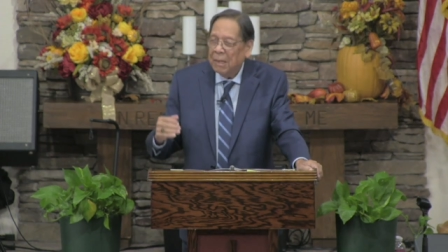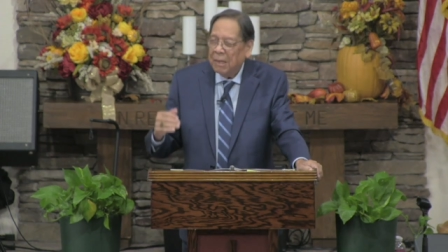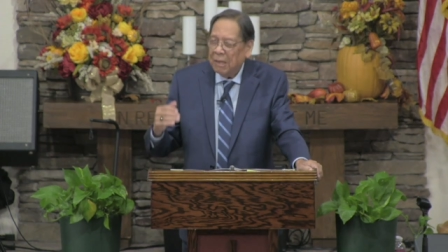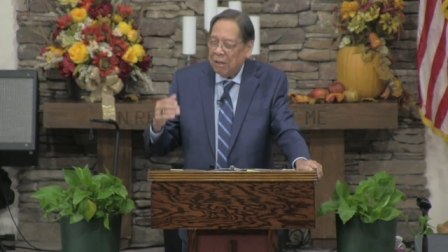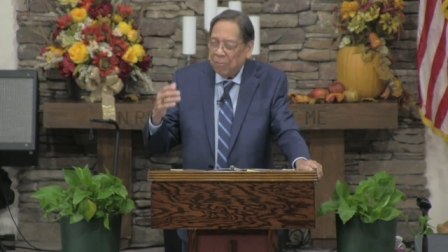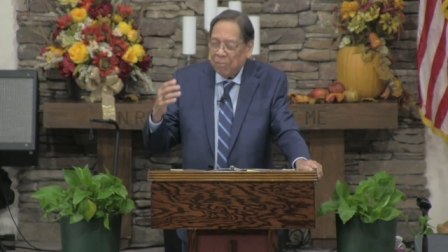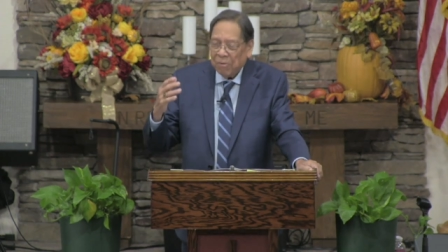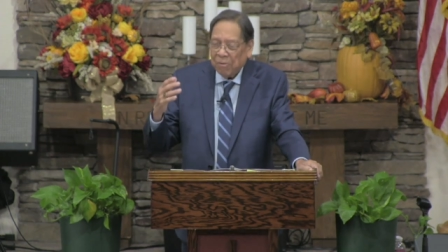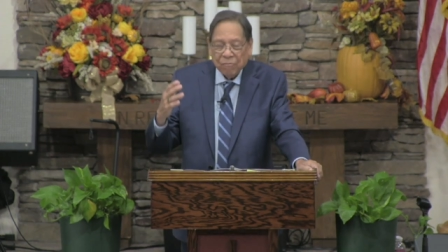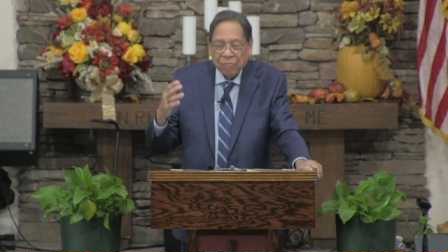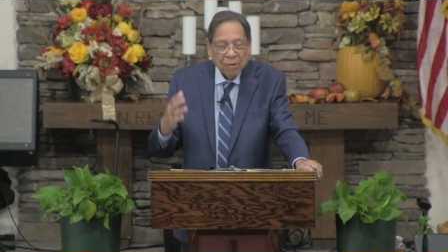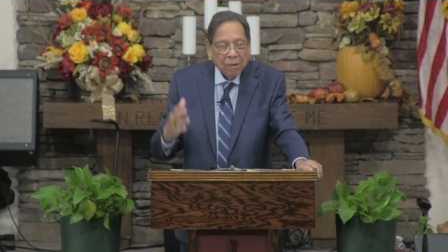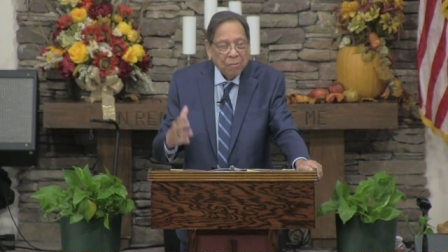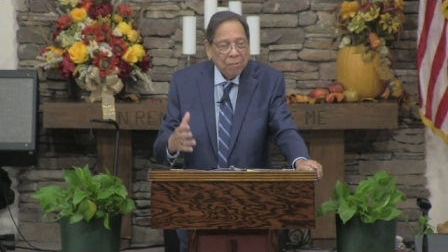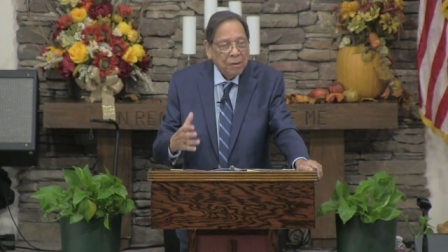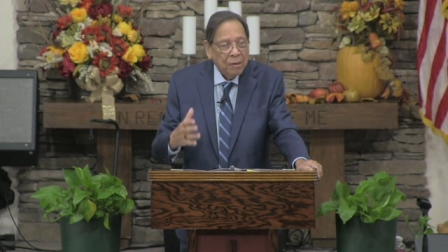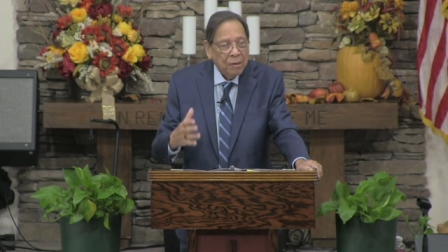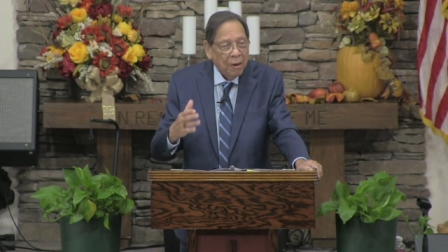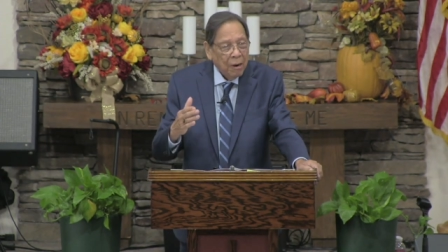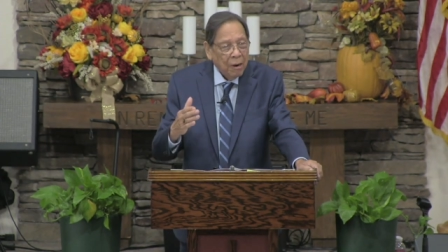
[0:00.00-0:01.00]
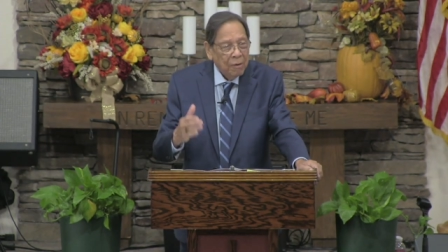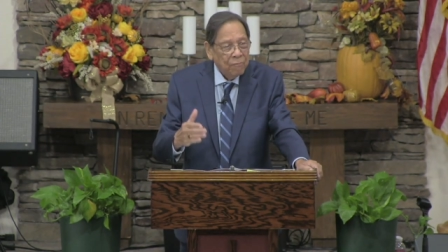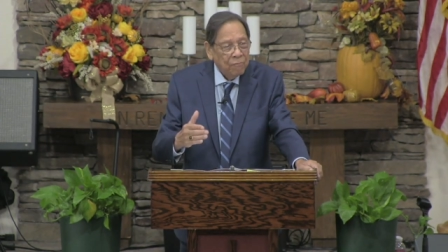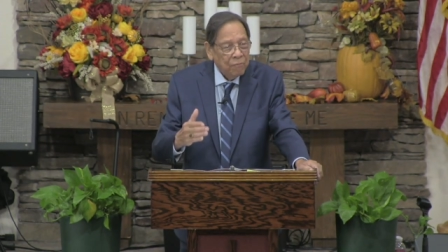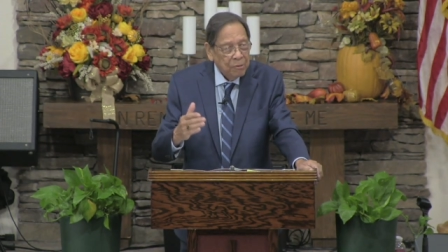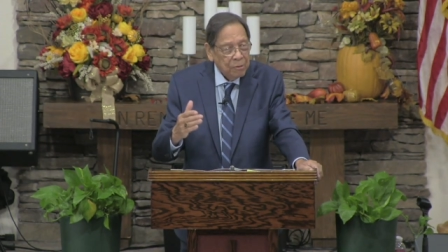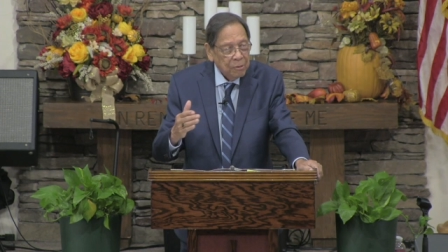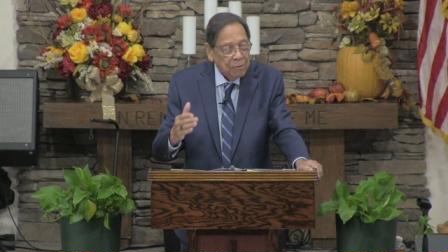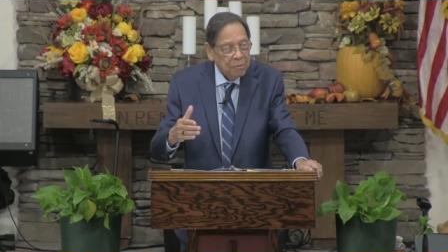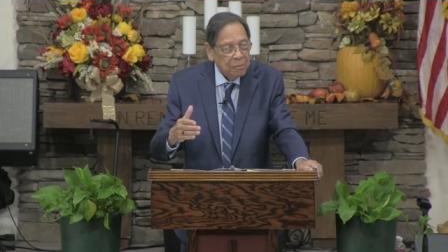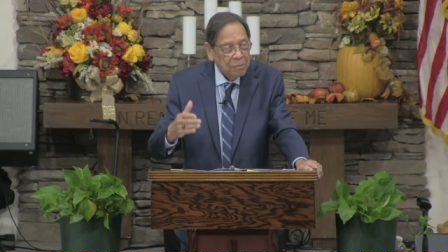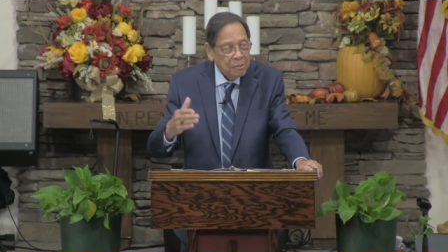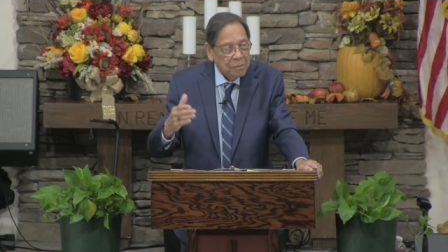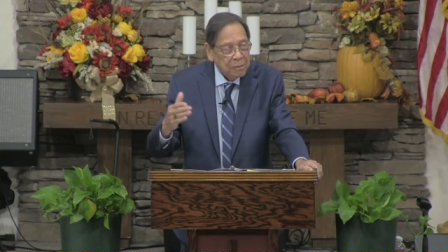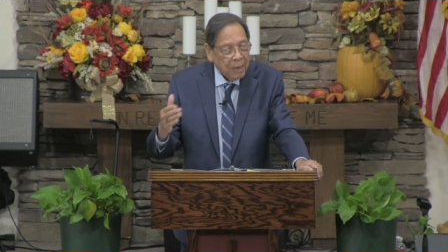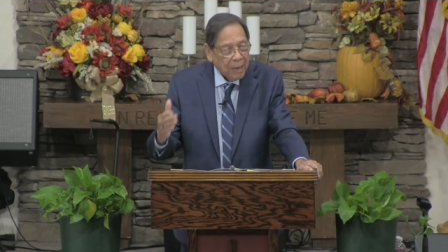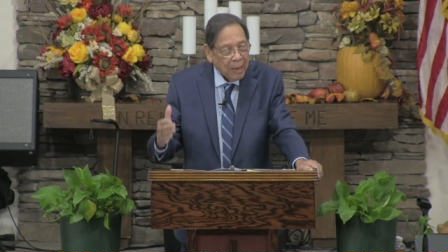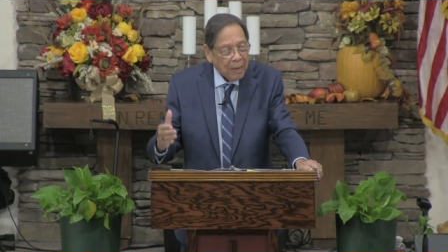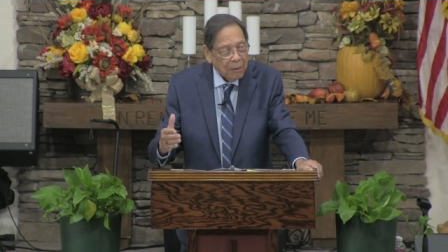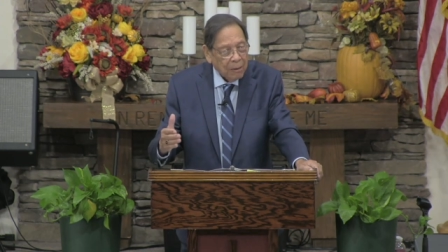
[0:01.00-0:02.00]
it'll be very hard for you to
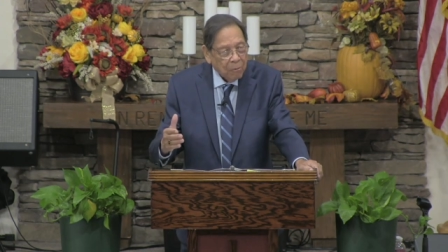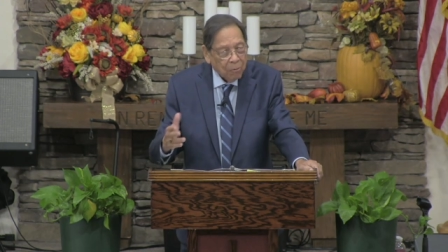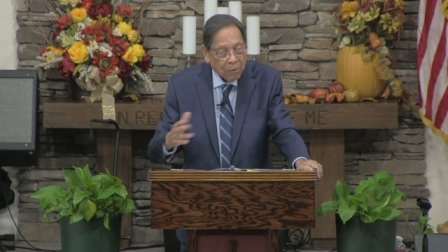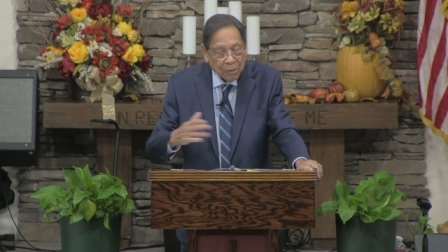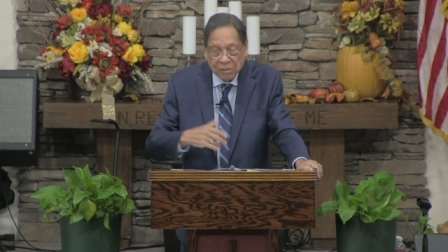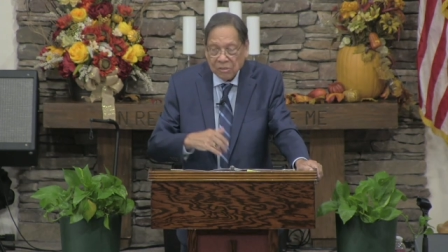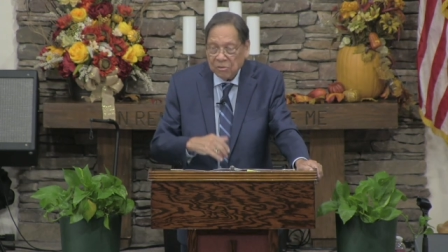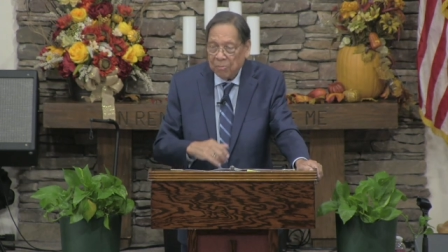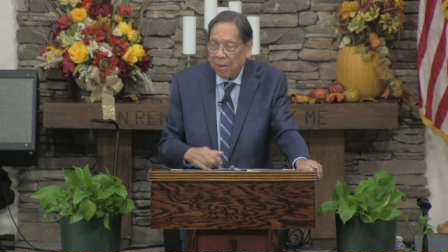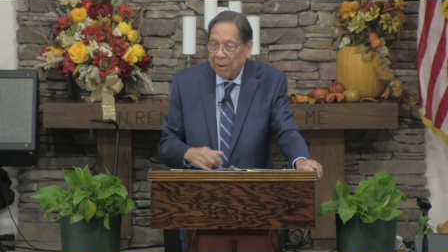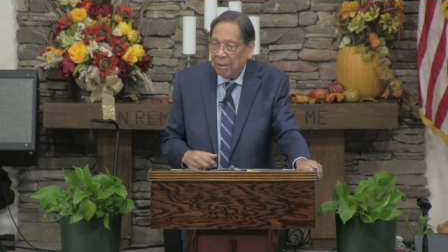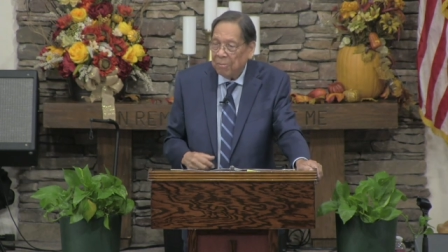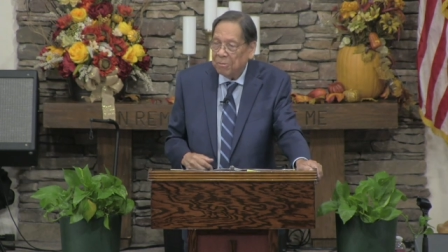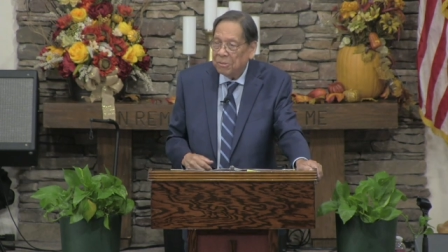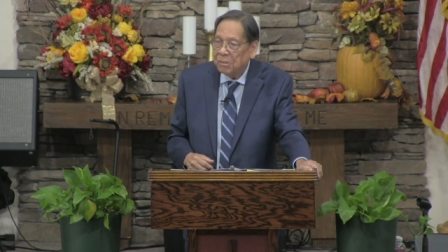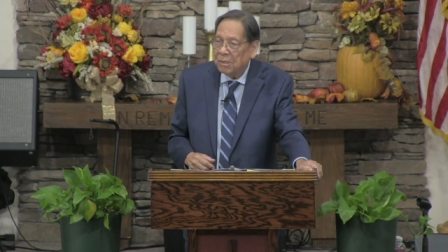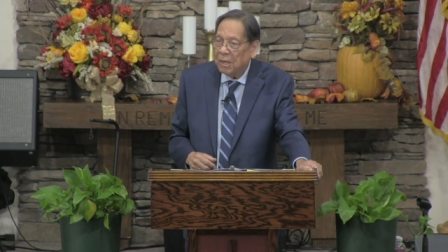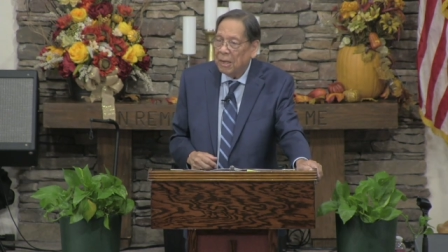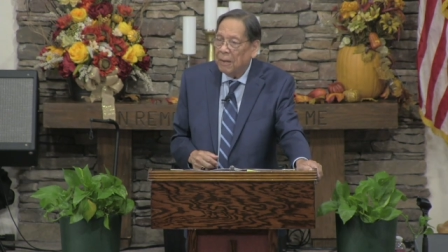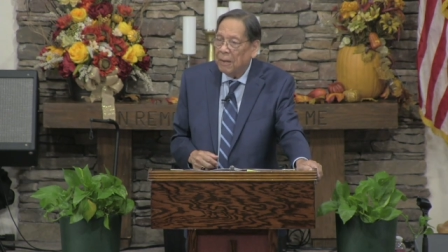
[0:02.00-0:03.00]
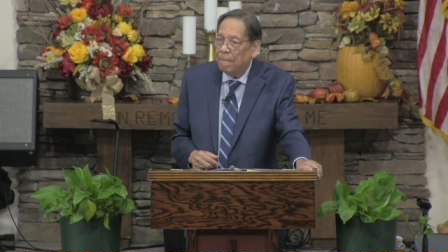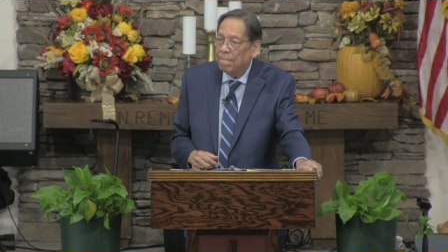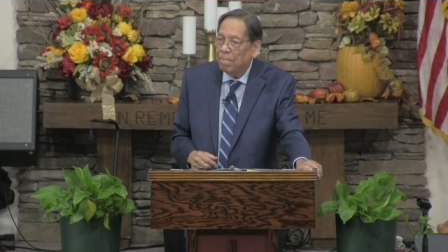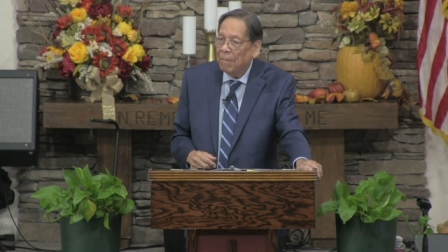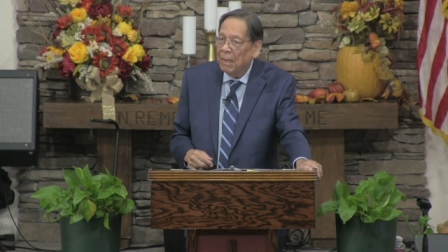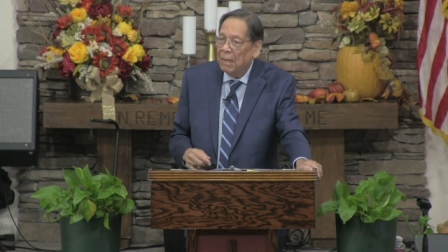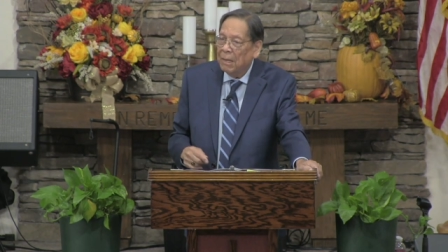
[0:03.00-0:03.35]
stand. What does the Bible say?